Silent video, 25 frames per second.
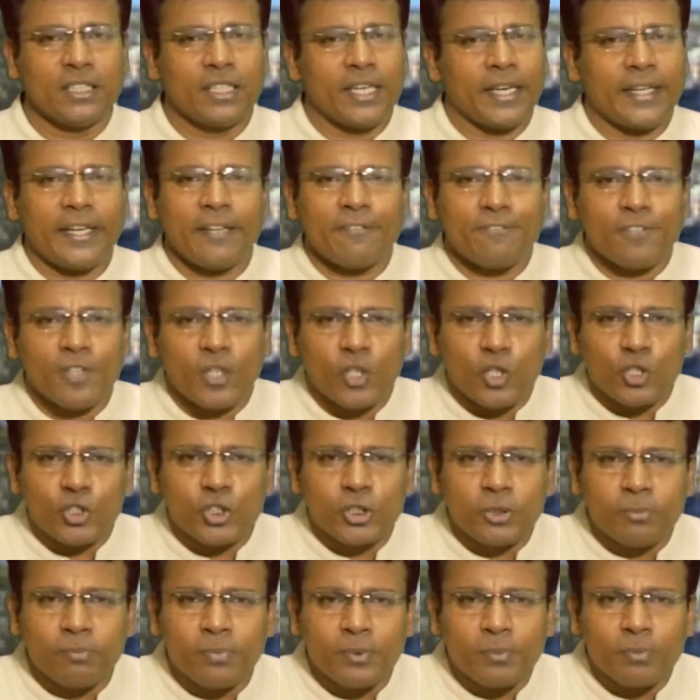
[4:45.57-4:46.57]
and a
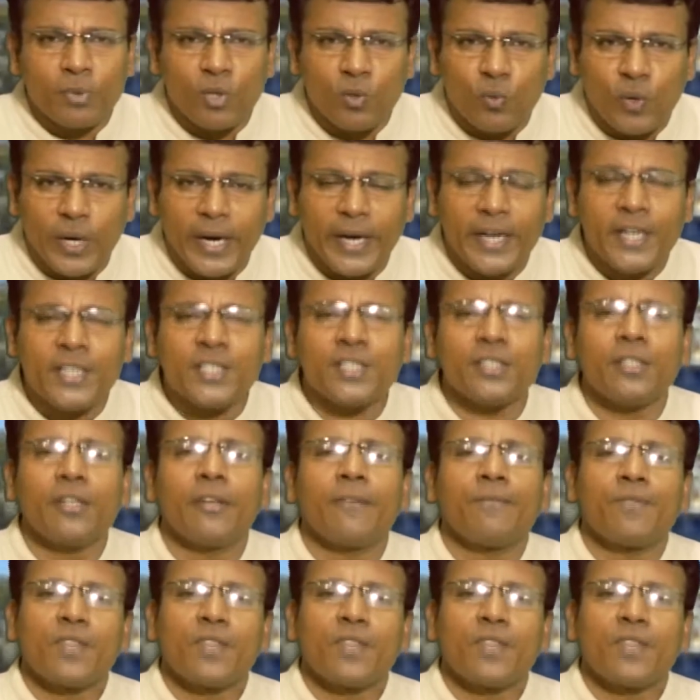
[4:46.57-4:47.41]
fellowship provides